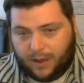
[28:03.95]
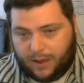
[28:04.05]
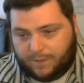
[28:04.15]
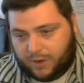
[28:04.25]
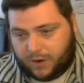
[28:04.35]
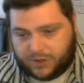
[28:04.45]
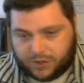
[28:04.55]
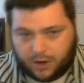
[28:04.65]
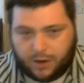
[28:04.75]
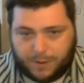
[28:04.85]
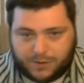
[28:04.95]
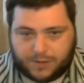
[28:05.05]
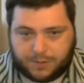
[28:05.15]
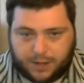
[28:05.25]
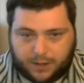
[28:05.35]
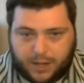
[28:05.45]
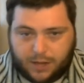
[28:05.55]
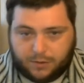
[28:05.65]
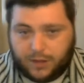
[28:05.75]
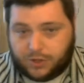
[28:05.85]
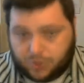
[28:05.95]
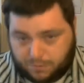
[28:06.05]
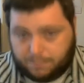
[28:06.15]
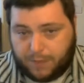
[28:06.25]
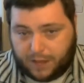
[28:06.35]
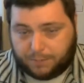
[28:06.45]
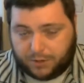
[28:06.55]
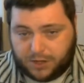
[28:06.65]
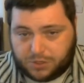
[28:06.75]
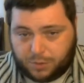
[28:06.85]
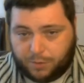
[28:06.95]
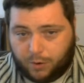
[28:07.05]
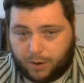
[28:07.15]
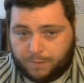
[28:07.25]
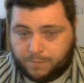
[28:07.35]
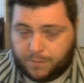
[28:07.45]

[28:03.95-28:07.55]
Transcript: If they're concerned about something illegal, they should make a police report.